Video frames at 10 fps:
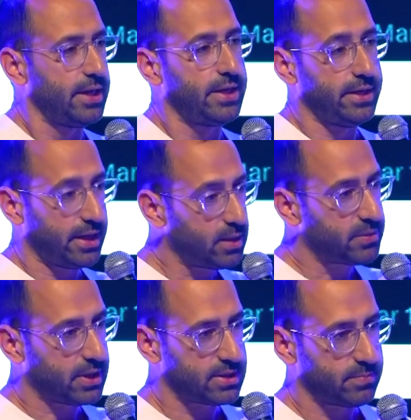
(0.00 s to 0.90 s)
He helped
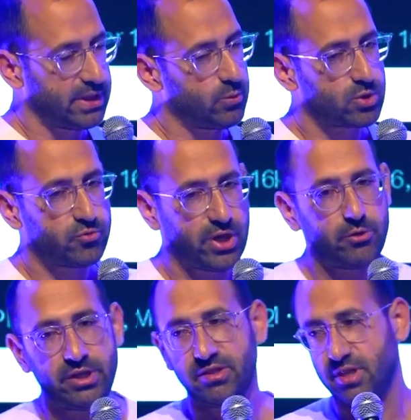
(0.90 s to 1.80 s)
us, but he was
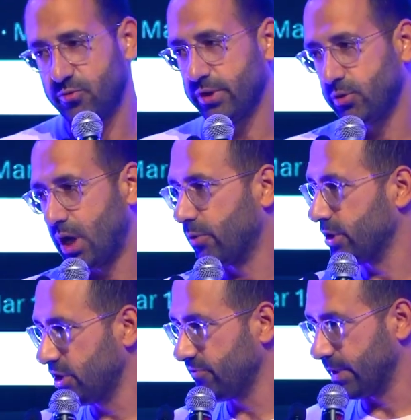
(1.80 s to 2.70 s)
very indifferent to our
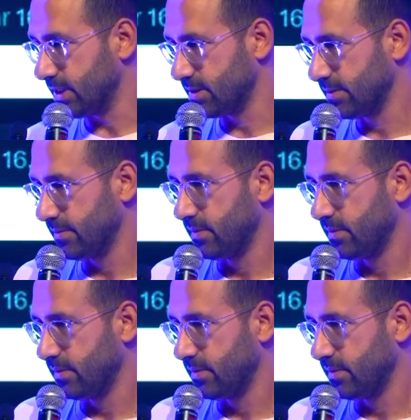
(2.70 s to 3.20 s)
achievements.